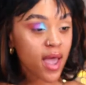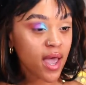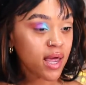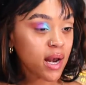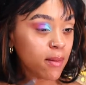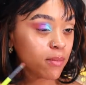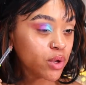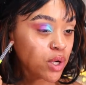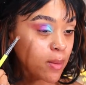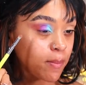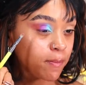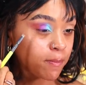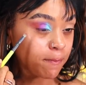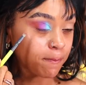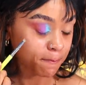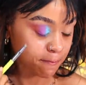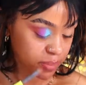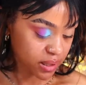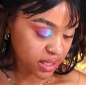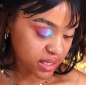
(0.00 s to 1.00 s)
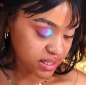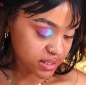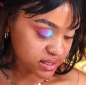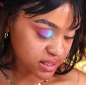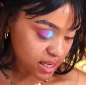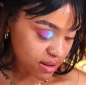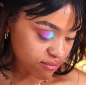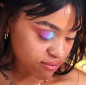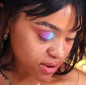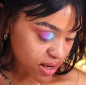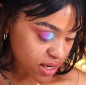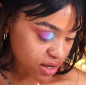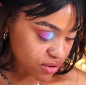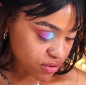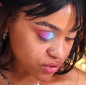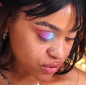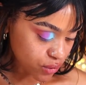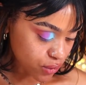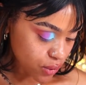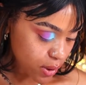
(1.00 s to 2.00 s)
And I'm going to place that right here
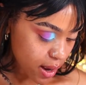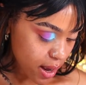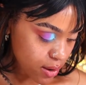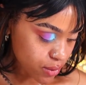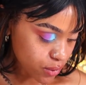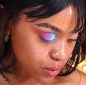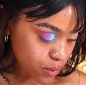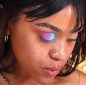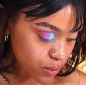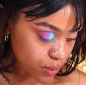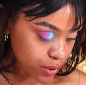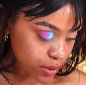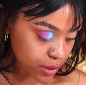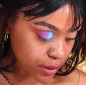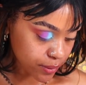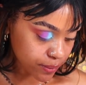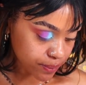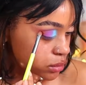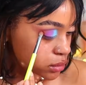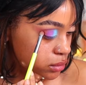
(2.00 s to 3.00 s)
in the outer corner.